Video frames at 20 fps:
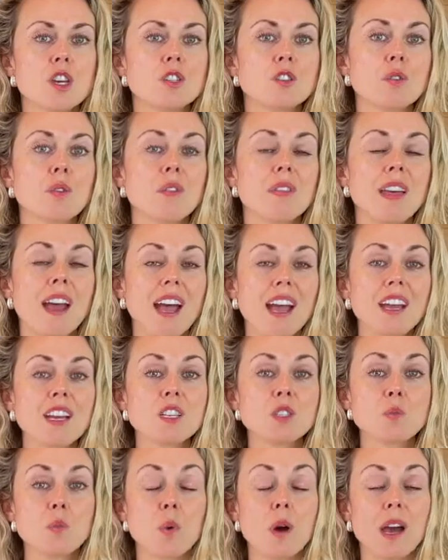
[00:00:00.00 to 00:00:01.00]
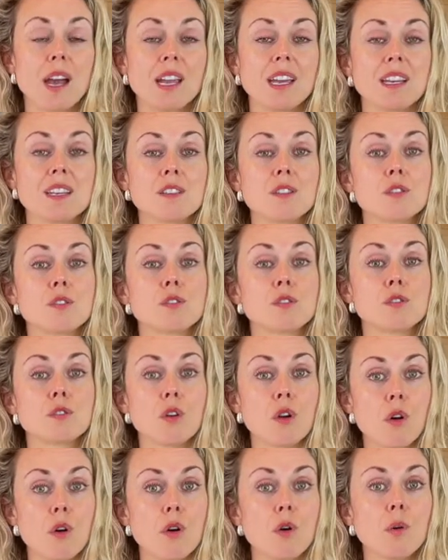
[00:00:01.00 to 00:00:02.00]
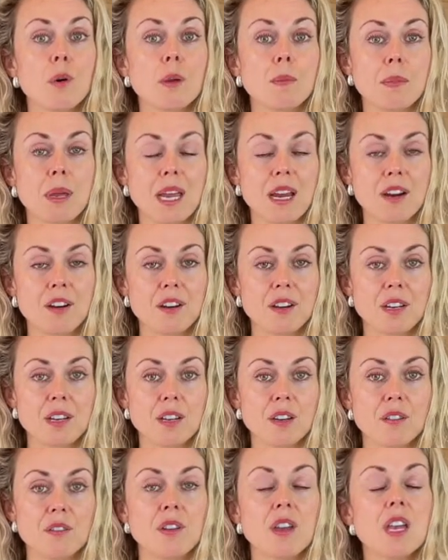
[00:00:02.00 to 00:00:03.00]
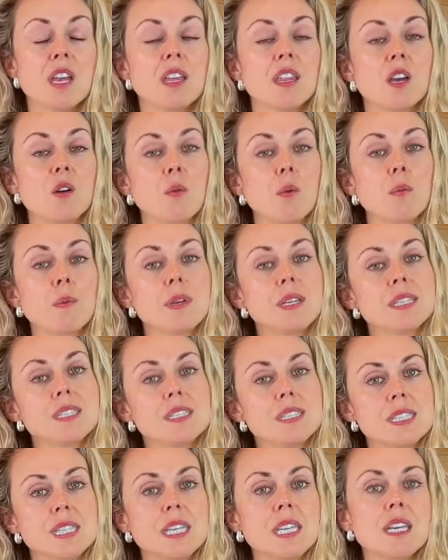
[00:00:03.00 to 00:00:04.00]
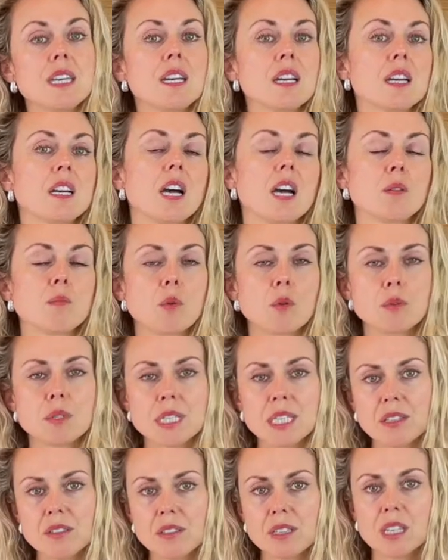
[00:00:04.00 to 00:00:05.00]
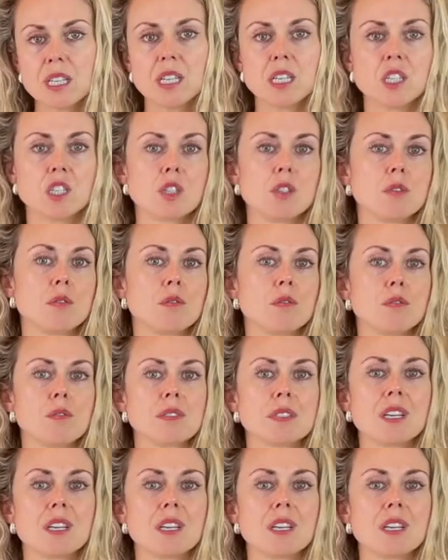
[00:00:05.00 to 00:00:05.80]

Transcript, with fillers: So that is why it is so imperative that when we see gut motility issues,